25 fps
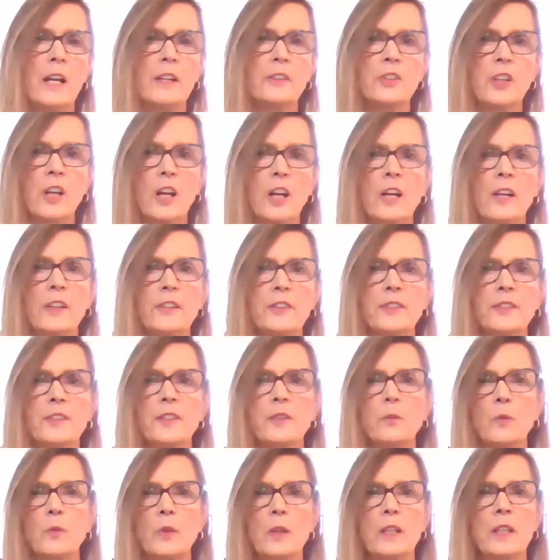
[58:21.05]
to us,
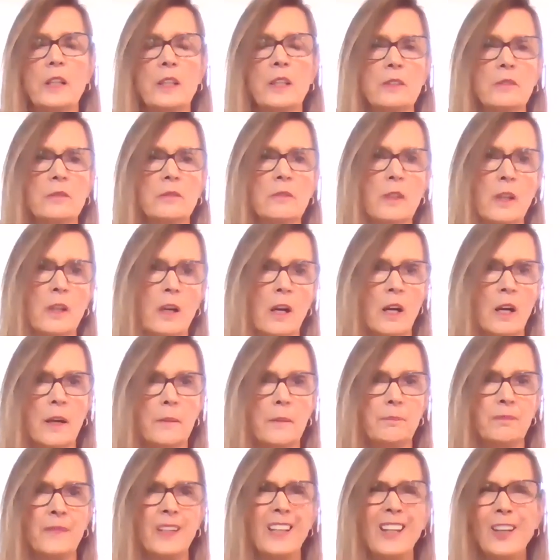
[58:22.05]
and we can,
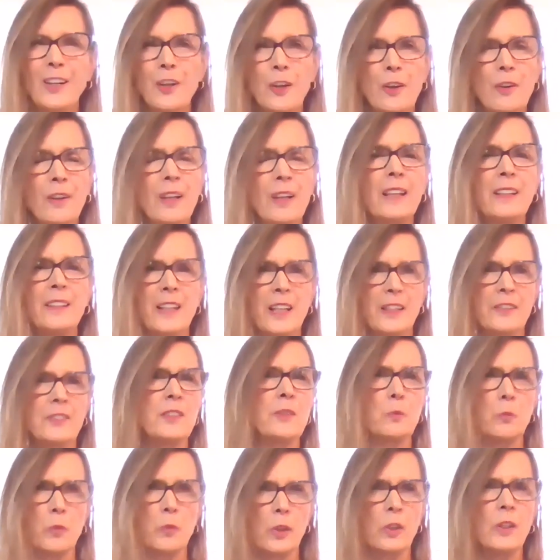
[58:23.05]
and that's
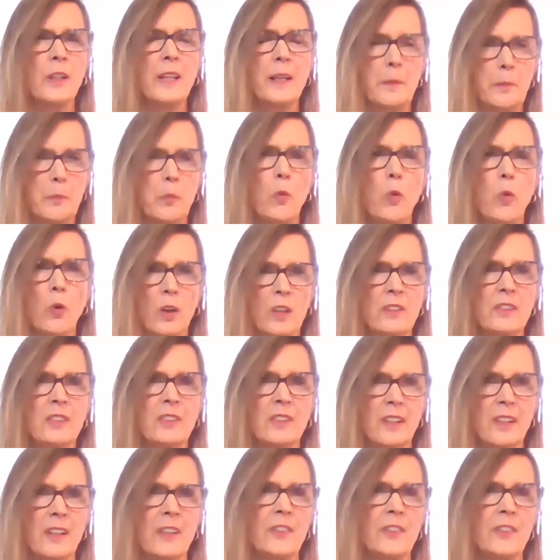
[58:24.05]
really important,